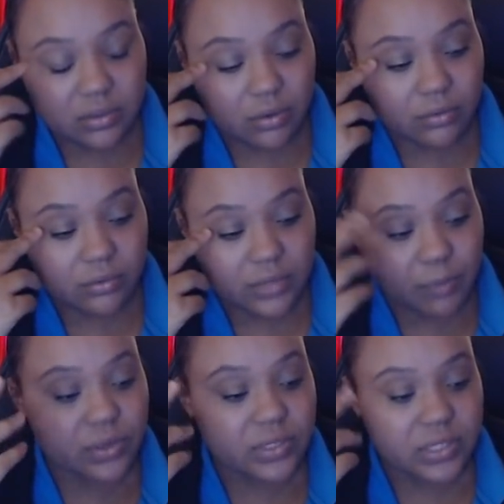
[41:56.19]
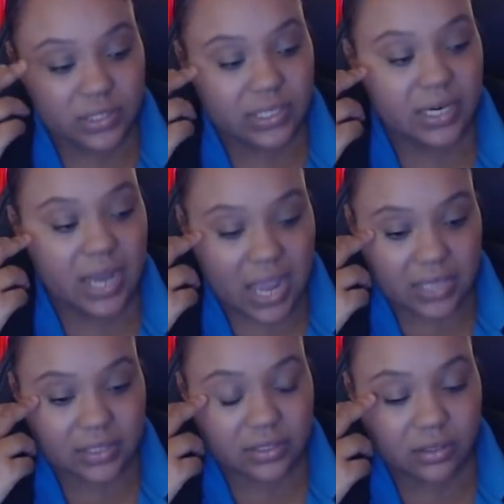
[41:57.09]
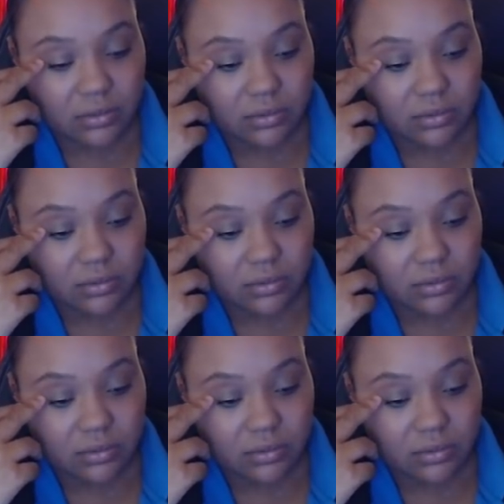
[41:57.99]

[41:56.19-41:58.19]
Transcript: though. That person did ask,